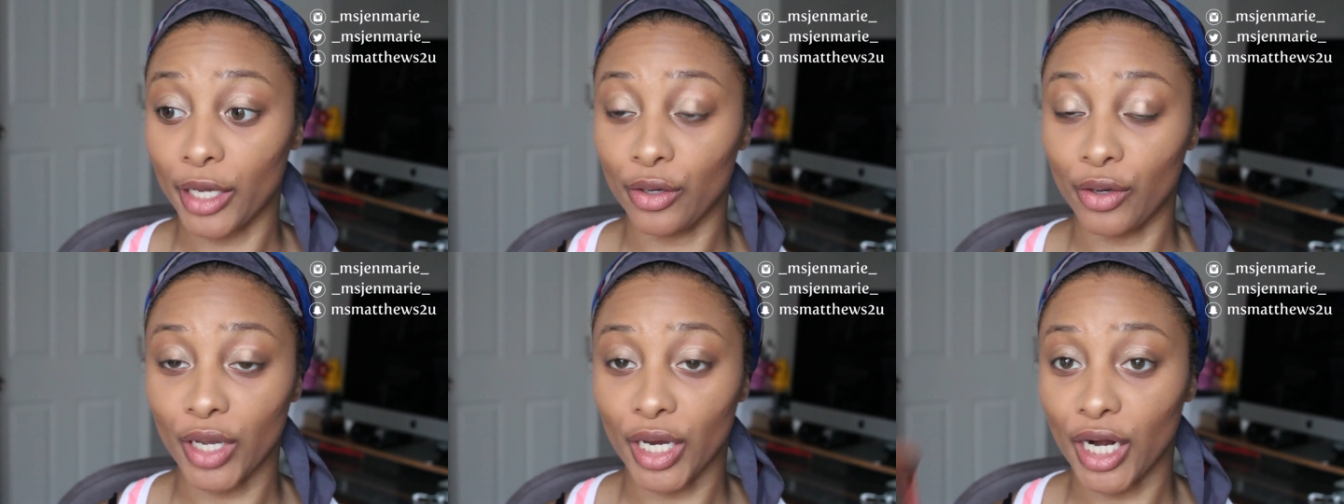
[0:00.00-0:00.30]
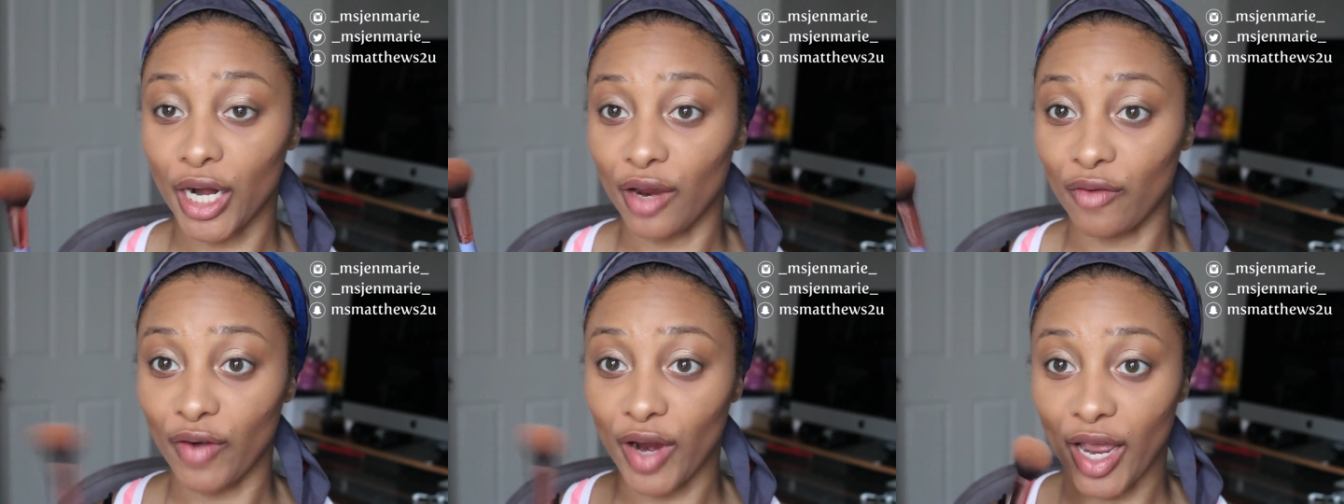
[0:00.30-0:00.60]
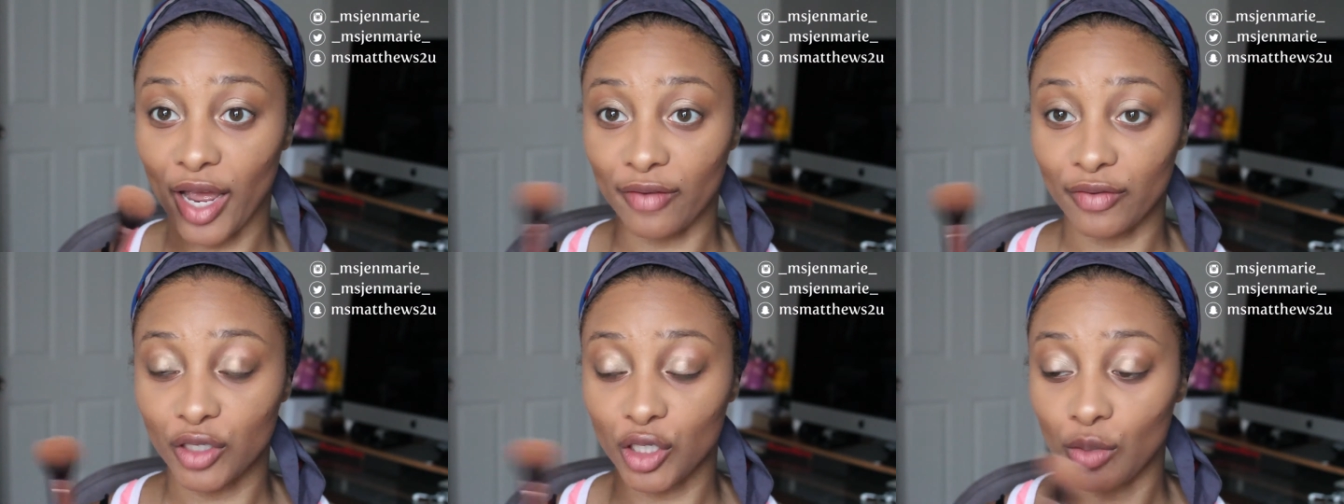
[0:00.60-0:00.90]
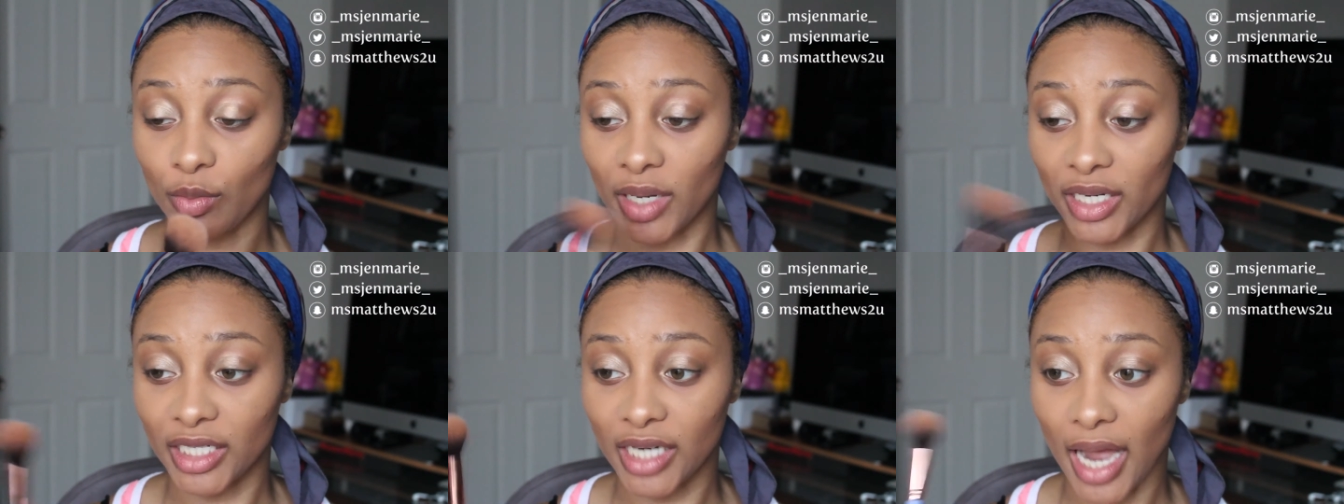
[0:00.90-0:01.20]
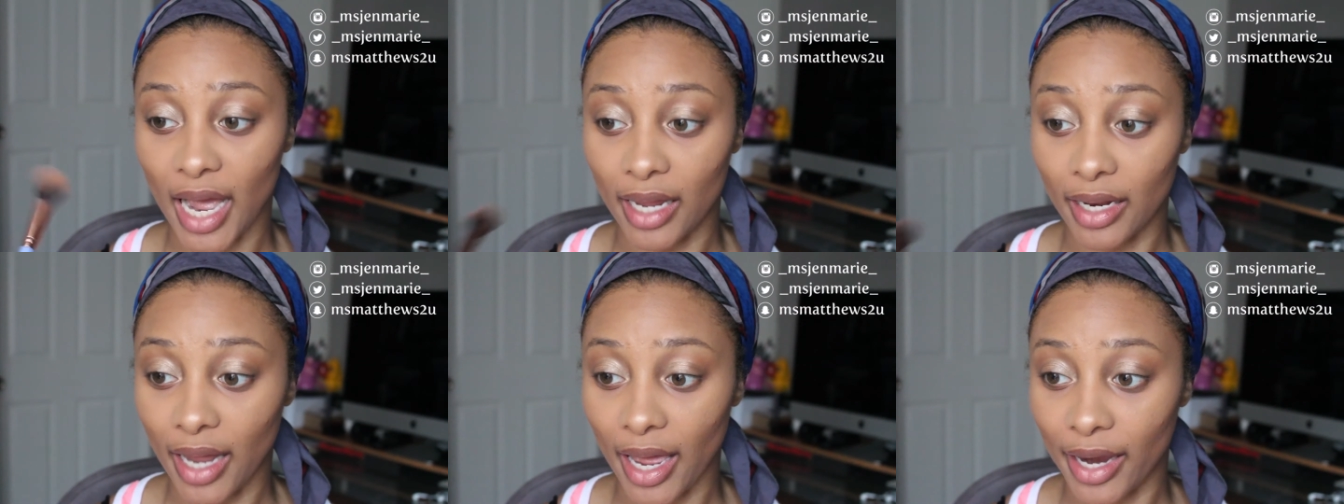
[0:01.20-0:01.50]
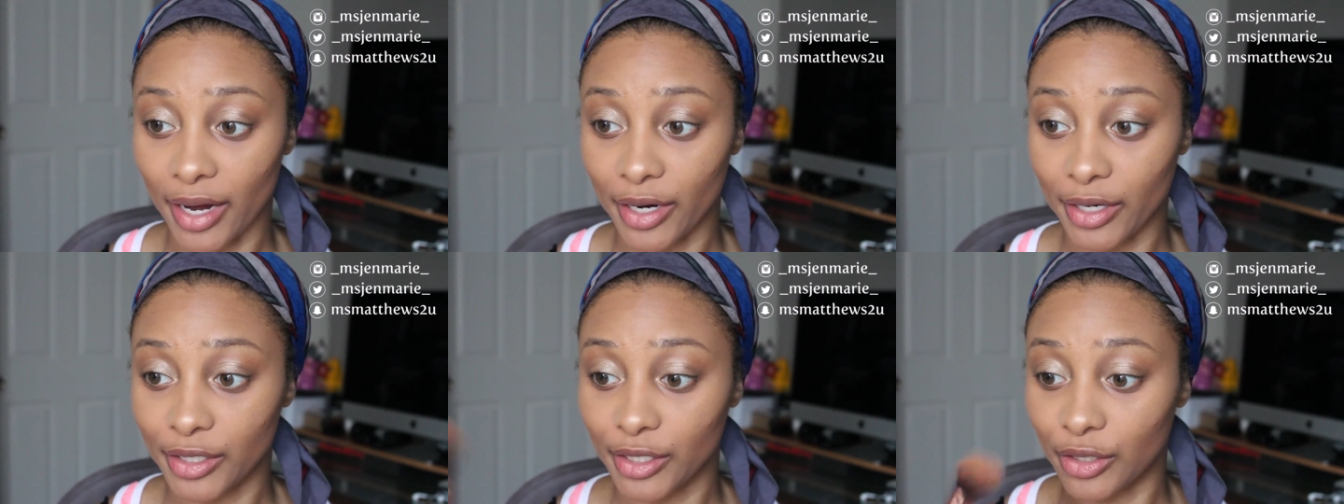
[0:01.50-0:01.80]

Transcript: You can never have too much highlighter,